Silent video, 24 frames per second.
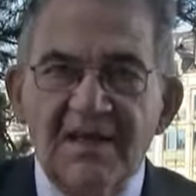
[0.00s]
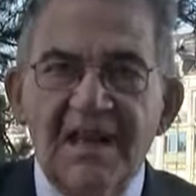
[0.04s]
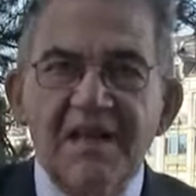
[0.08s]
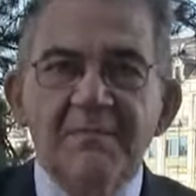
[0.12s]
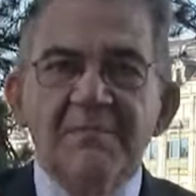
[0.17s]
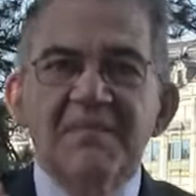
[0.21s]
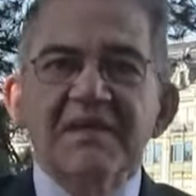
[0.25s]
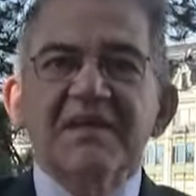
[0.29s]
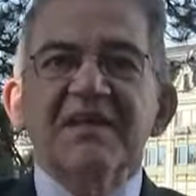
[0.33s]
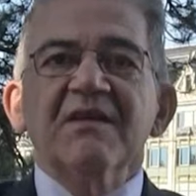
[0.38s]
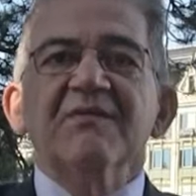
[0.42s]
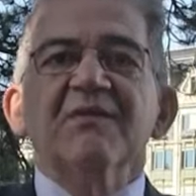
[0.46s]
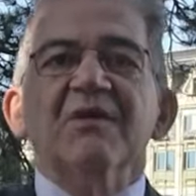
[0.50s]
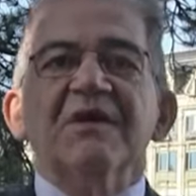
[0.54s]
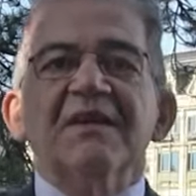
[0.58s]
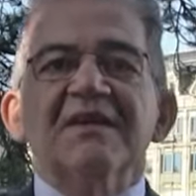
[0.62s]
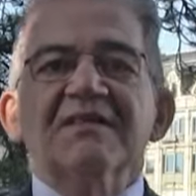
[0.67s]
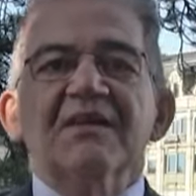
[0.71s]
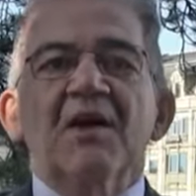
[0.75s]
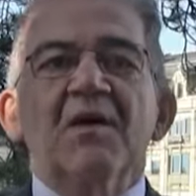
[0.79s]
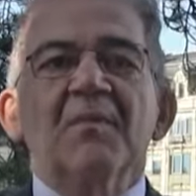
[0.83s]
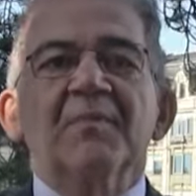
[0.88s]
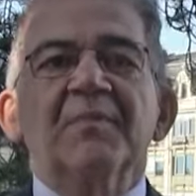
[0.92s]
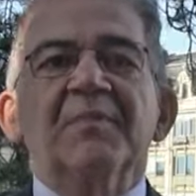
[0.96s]
Let me give you
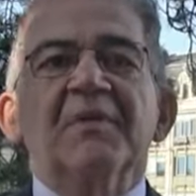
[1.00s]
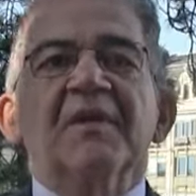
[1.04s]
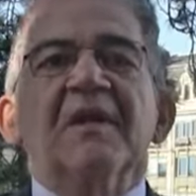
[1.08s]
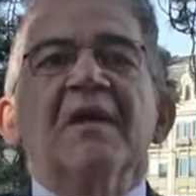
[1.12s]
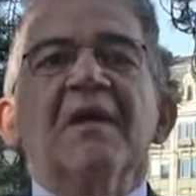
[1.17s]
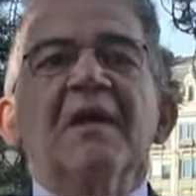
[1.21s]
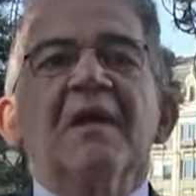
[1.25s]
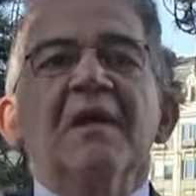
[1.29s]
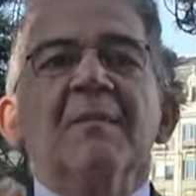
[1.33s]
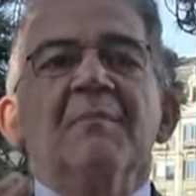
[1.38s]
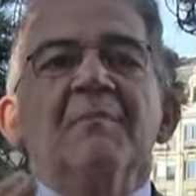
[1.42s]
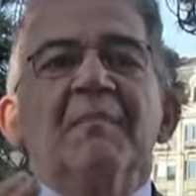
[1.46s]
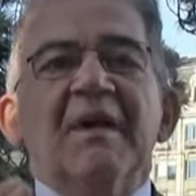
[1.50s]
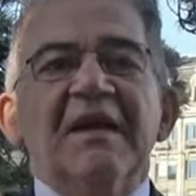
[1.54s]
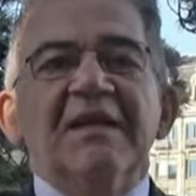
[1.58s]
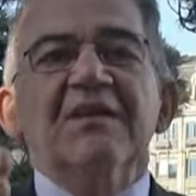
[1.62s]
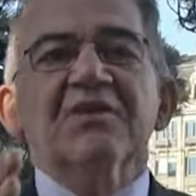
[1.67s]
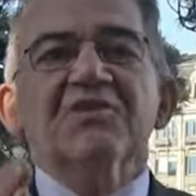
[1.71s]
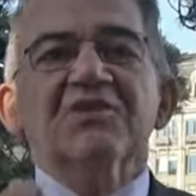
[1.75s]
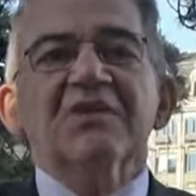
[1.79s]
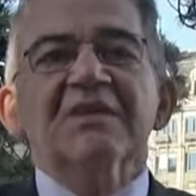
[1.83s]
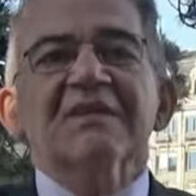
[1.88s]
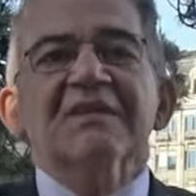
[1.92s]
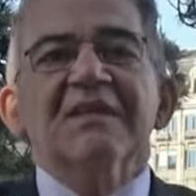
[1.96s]
an example.
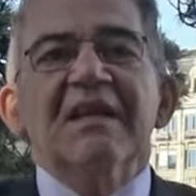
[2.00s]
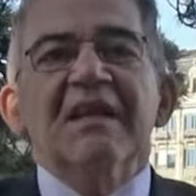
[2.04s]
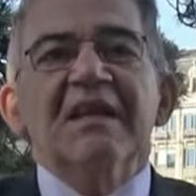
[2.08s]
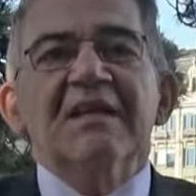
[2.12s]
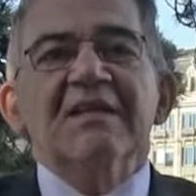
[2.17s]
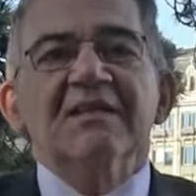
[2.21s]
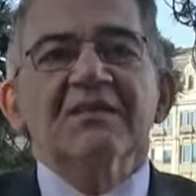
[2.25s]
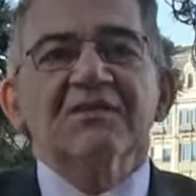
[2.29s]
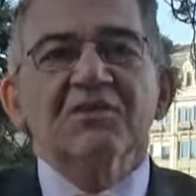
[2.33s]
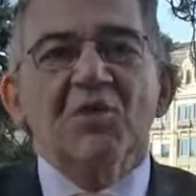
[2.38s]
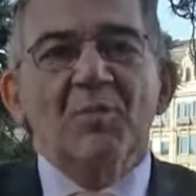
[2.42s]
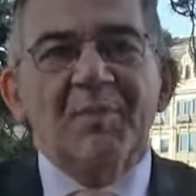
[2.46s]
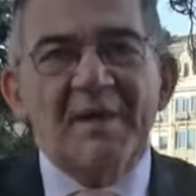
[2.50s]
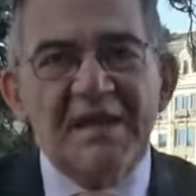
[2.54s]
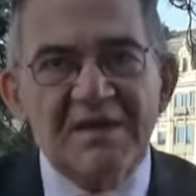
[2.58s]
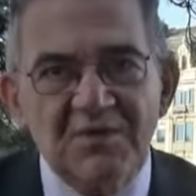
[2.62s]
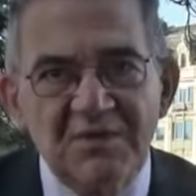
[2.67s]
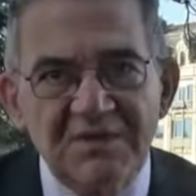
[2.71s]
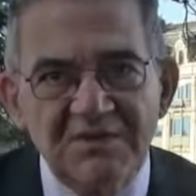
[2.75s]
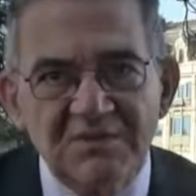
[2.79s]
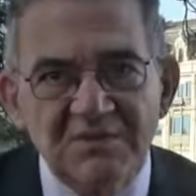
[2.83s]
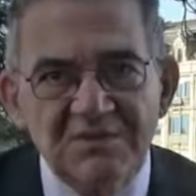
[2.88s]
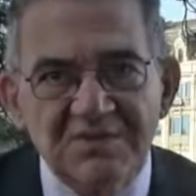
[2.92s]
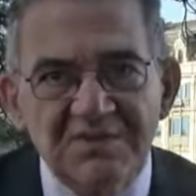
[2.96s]
Managers in the
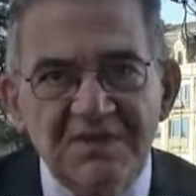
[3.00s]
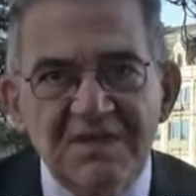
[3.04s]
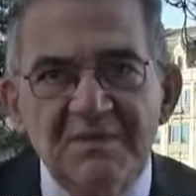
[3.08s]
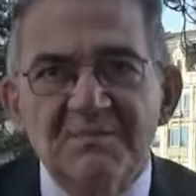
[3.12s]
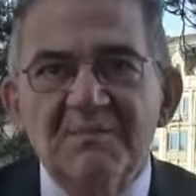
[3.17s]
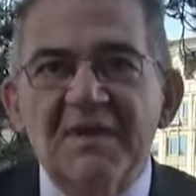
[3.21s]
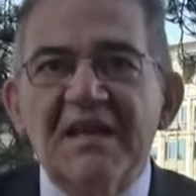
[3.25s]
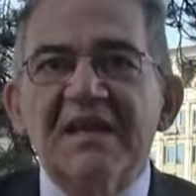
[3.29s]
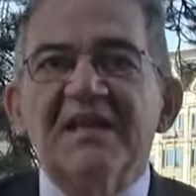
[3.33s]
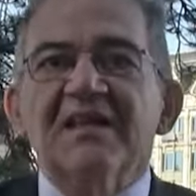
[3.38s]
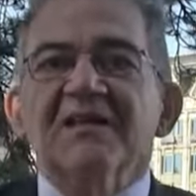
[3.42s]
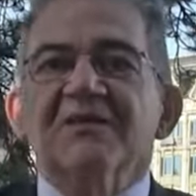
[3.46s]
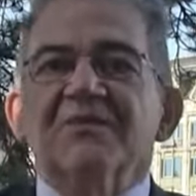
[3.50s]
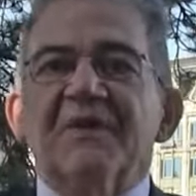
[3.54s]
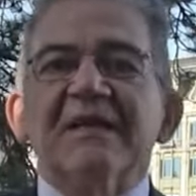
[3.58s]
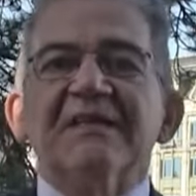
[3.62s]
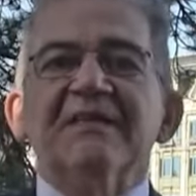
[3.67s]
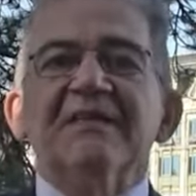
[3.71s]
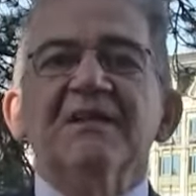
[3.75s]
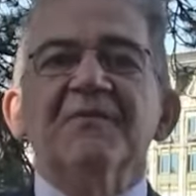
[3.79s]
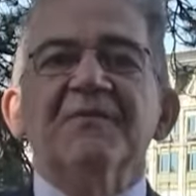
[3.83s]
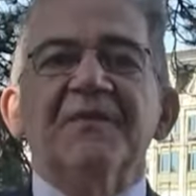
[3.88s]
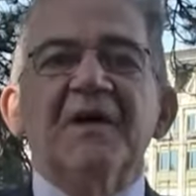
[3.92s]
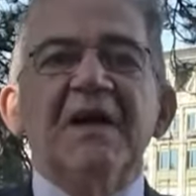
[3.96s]
tobacco industry make
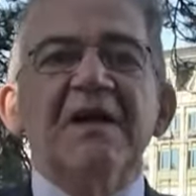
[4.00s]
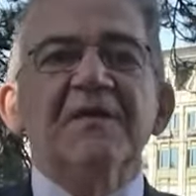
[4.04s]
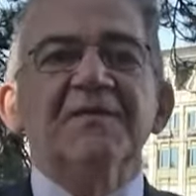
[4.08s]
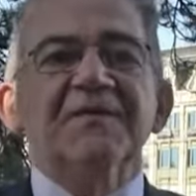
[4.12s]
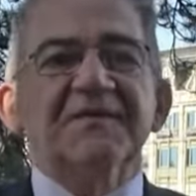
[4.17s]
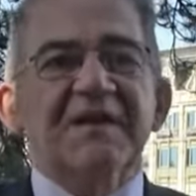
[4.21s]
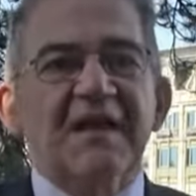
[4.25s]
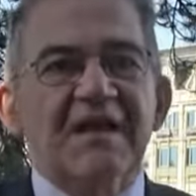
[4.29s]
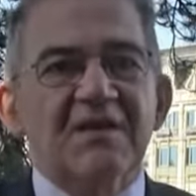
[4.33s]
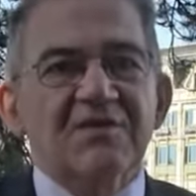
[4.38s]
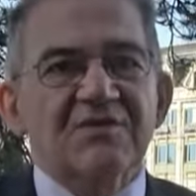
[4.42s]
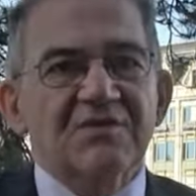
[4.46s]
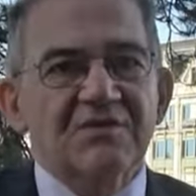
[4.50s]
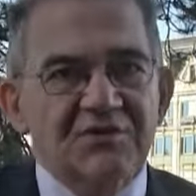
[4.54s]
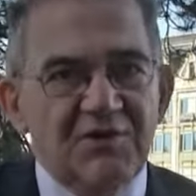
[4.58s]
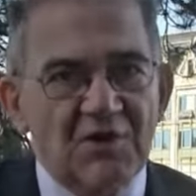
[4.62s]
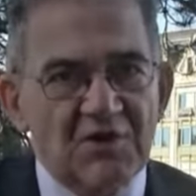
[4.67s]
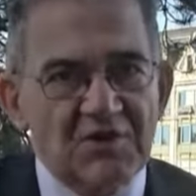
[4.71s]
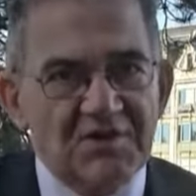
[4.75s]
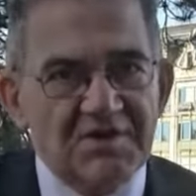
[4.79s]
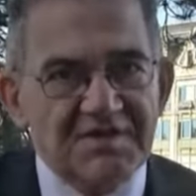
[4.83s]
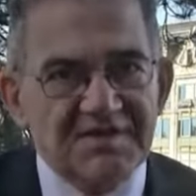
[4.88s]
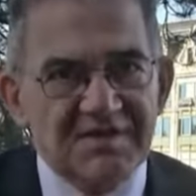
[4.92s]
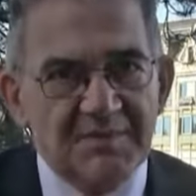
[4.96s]

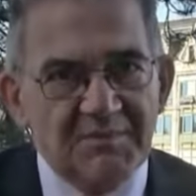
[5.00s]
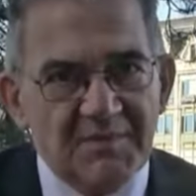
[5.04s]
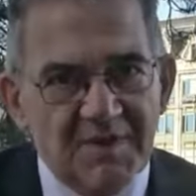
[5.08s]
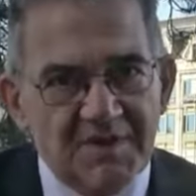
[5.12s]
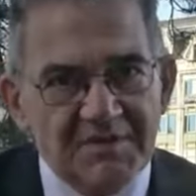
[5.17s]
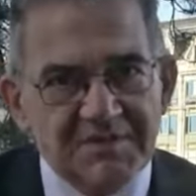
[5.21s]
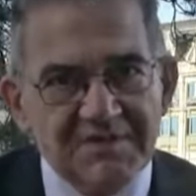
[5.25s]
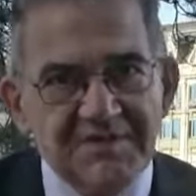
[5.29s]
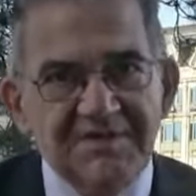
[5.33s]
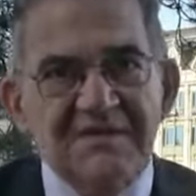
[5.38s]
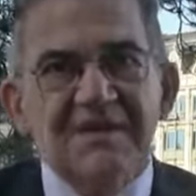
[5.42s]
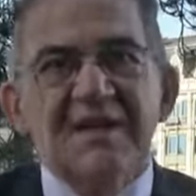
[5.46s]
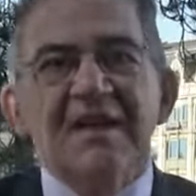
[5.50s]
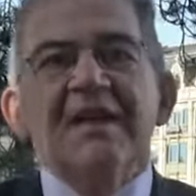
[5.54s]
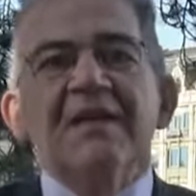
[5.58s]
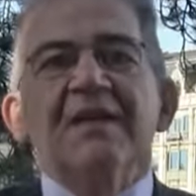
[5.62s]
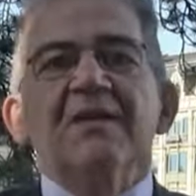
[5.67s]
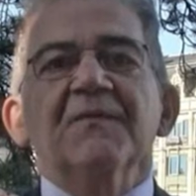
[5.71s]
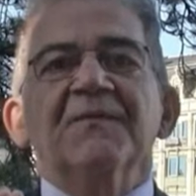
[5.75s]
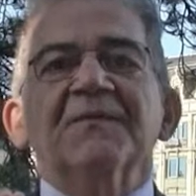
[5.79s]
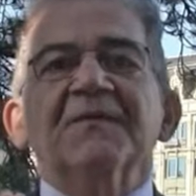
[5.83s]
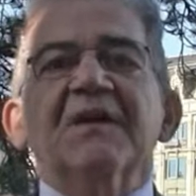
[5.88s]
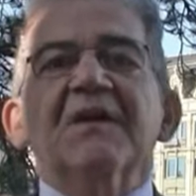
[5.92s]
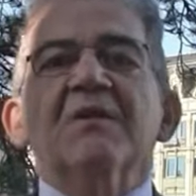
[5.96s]
$25,000 a month
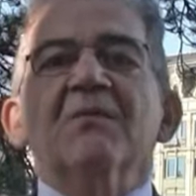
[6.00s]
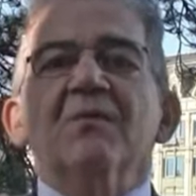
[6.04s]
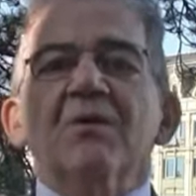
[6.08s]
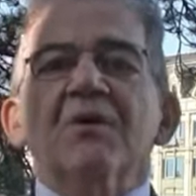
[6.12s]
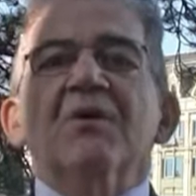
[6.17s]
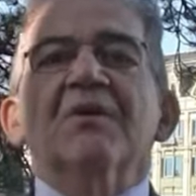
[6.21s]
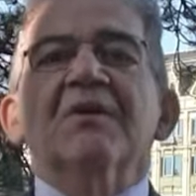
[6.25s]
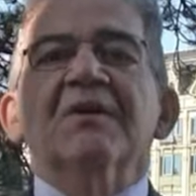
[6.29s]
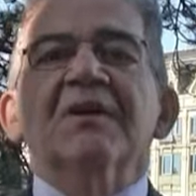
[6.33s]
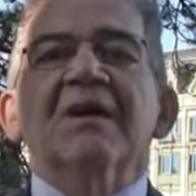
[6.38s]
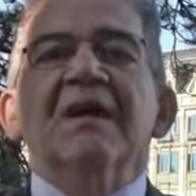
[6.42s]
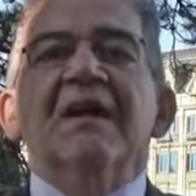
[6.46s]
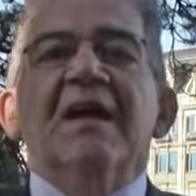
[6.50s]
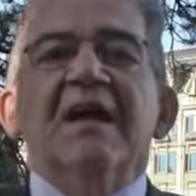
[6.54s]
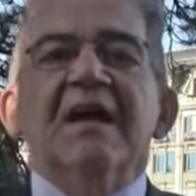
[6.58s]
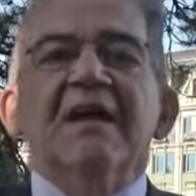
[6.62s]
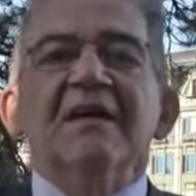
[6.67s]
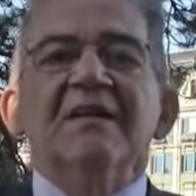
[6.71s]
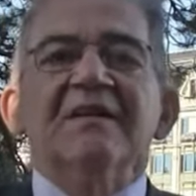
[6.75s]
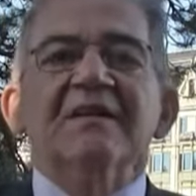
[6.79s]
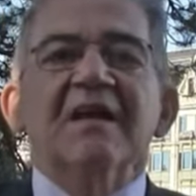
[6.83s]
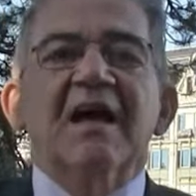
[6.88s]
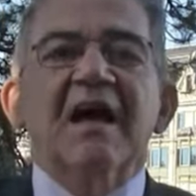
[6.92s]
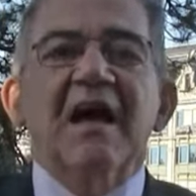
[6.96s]
if they work
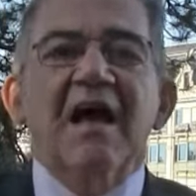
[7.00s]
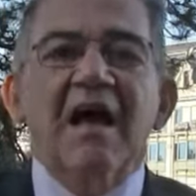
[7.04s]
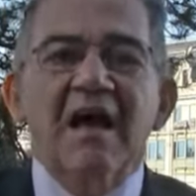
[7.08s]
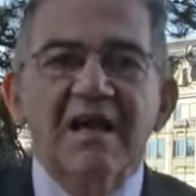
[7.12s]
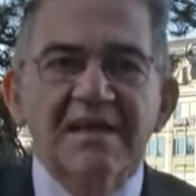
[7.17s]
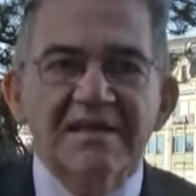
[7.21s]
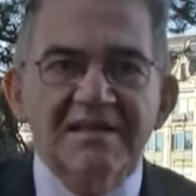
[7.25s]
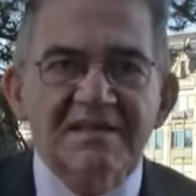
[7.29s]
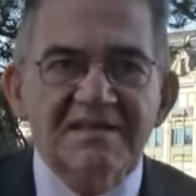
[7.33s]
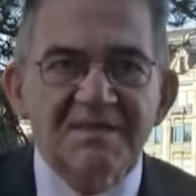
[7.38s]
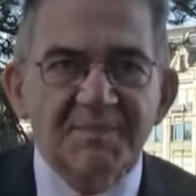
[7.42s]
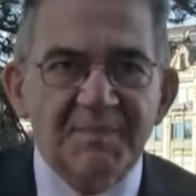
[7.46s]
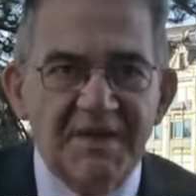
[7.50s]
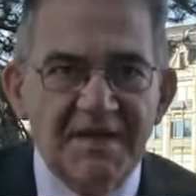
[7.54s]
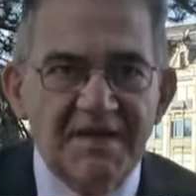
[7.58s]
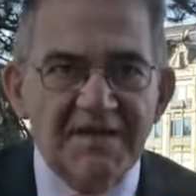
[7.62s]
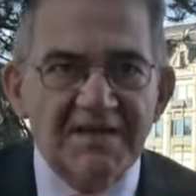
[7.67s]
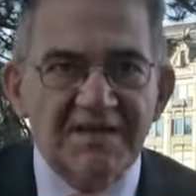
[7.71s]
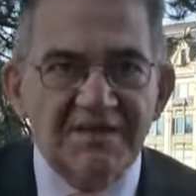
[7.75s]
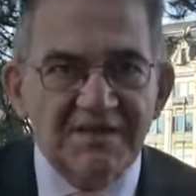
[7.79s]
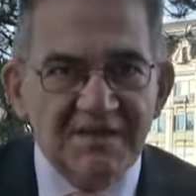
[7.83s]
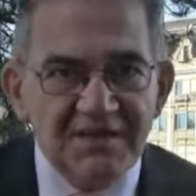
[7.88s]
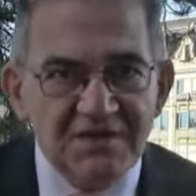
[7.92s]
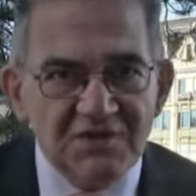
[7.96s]
in the highest
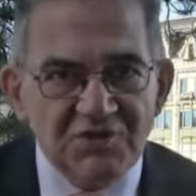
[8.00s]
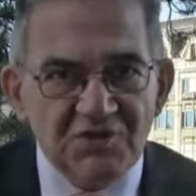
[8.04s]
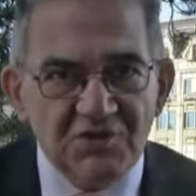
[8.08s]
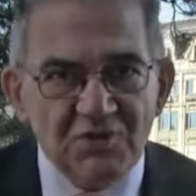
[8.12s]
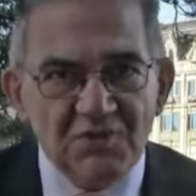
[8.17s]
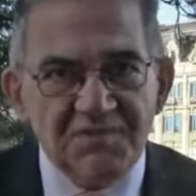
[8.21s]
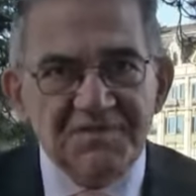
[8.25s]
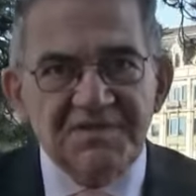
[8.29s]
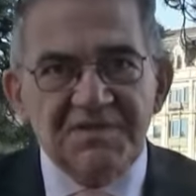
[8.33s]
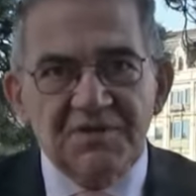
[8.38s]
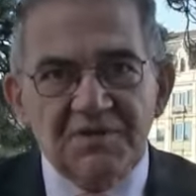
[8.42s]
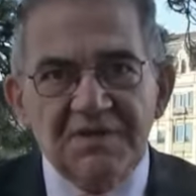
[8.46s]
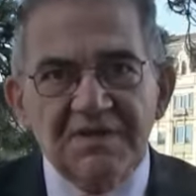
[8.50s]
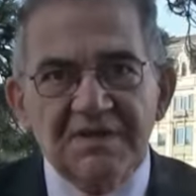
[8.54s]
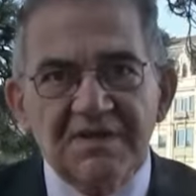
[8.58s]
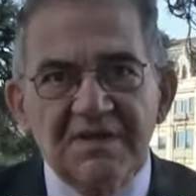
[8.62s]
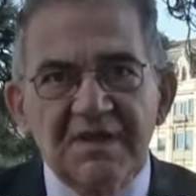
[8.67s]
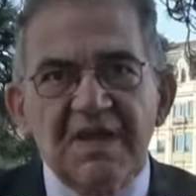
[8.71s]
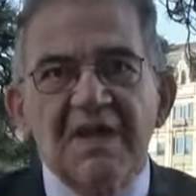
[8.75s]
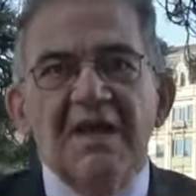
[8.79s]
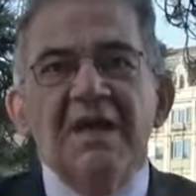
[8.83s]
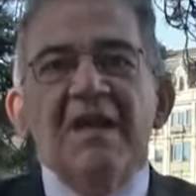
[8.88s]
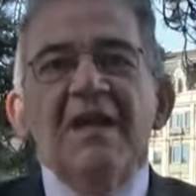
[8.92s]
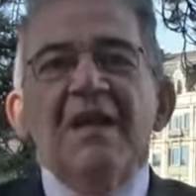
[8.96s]
paying region of
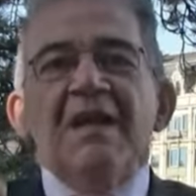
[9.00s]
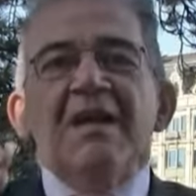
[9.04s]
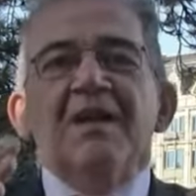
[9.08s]
Zurich.